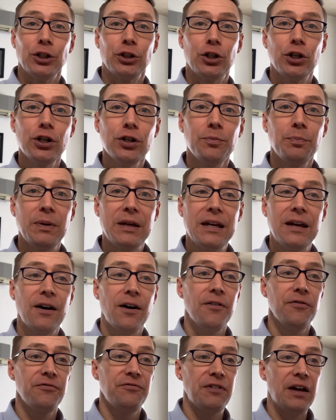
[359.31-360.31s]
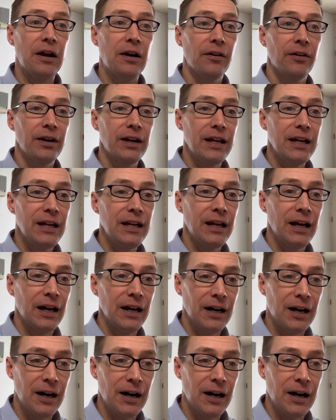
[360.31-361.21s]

could be a very